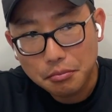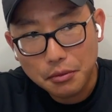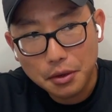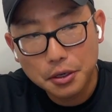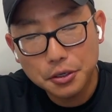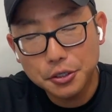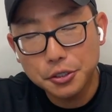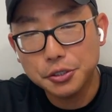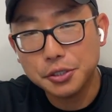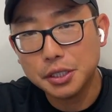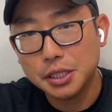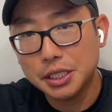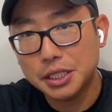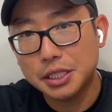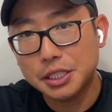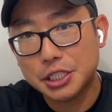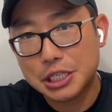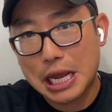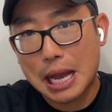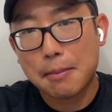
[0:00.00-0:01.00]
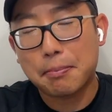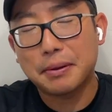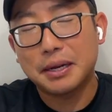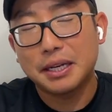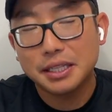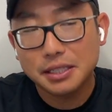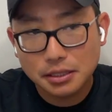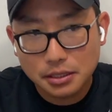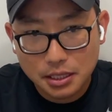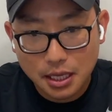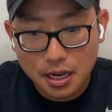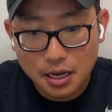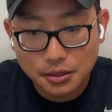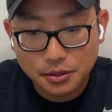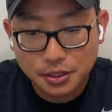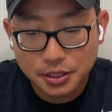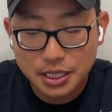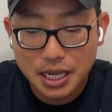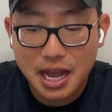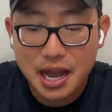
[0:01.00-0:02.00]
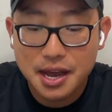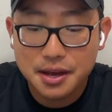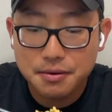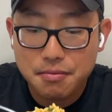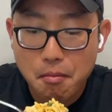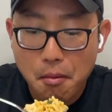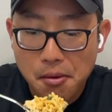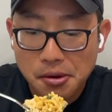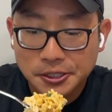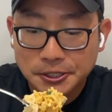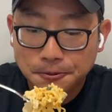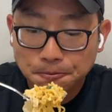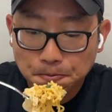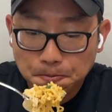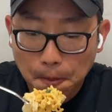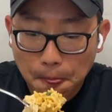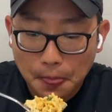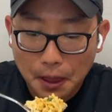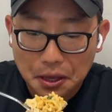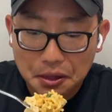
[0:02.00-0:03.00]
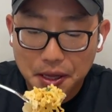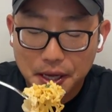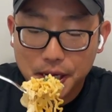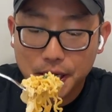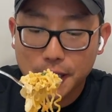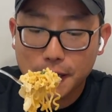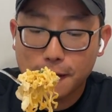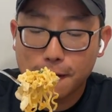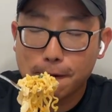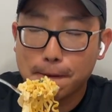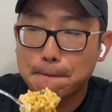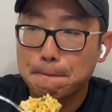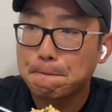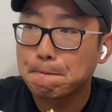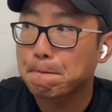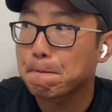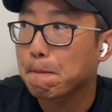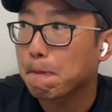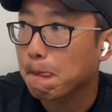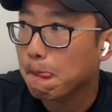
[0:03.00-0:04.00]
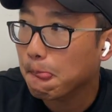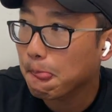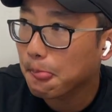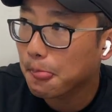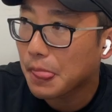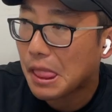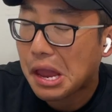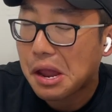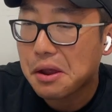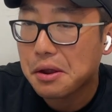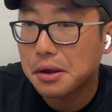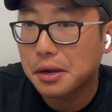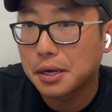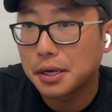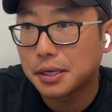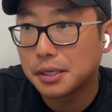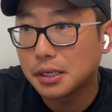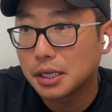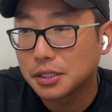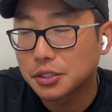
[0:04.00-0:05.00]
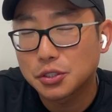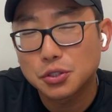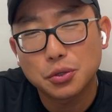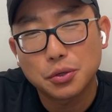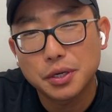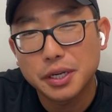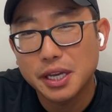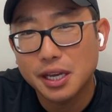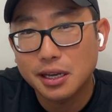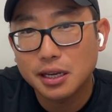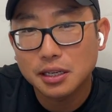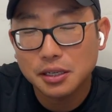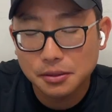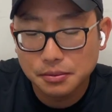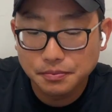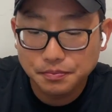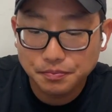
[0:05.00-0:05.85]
Usually the Japanese style is to add like a soy egg.